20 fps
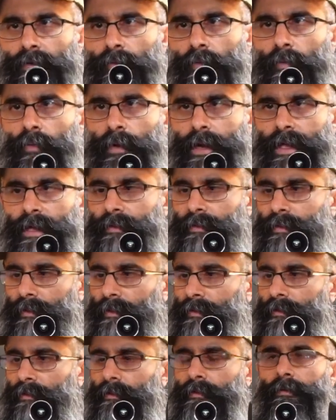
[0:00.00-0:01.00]
with
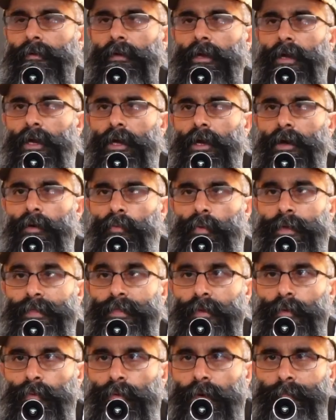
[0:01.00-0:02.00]

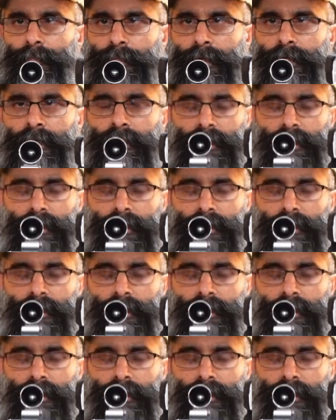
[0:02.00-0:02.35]
the grip.